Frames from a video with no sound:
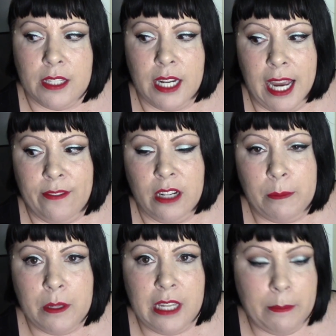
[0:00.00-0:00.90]
And I have a
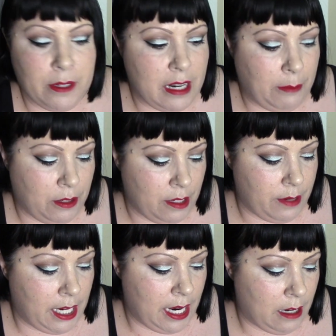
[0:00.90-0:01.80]
couple samples that I'm using
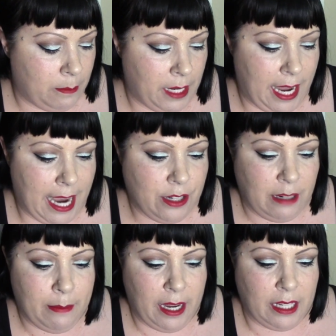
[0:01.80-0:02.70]
right now, but I actually
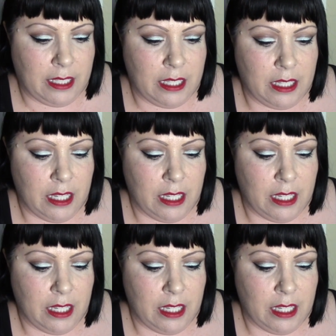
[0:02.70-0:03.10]
might